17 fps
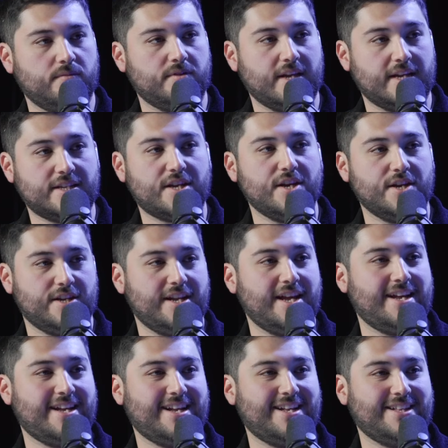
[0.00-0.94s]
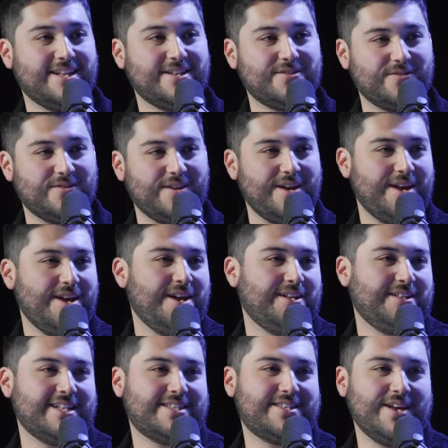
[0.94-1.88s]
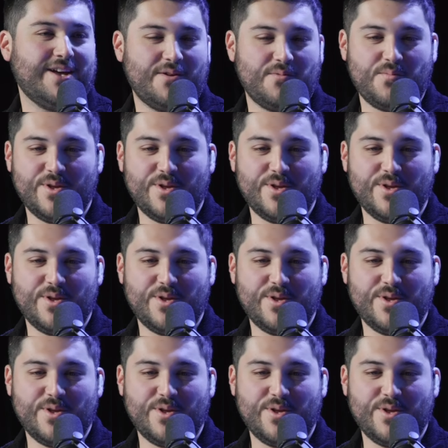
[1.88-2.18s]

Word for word: that's good. Yeah, yeah. That's yeah. that's a,